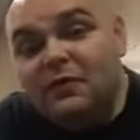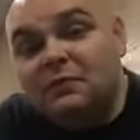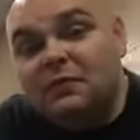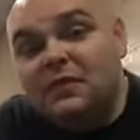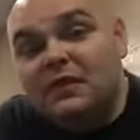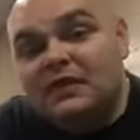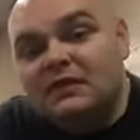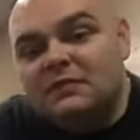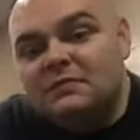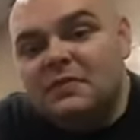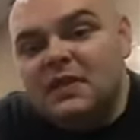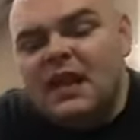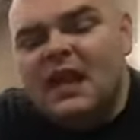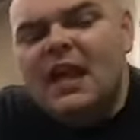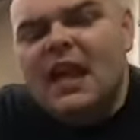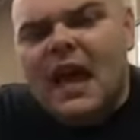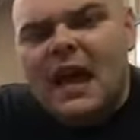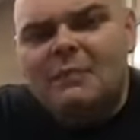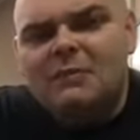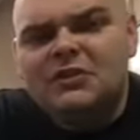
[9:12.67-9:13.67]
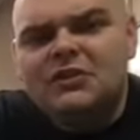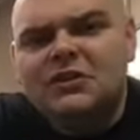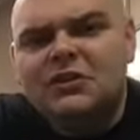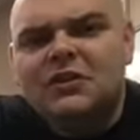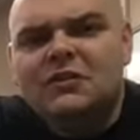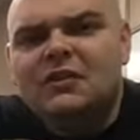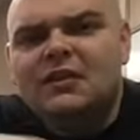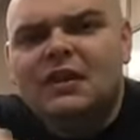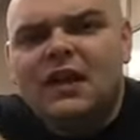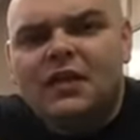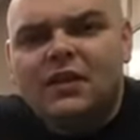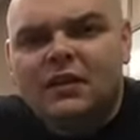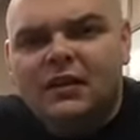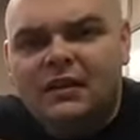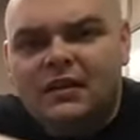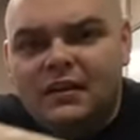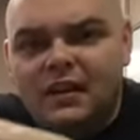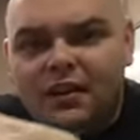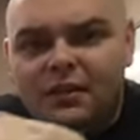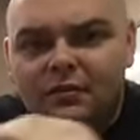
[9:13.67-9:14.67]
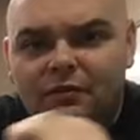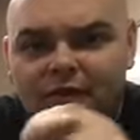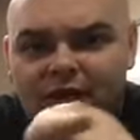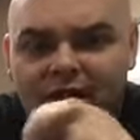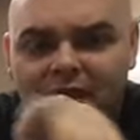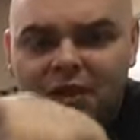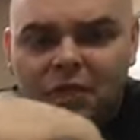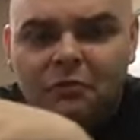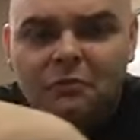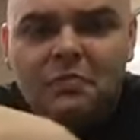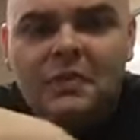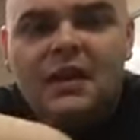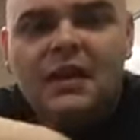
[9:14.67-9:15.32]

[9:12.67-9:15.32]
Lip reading: with this. I'm going to show you another video,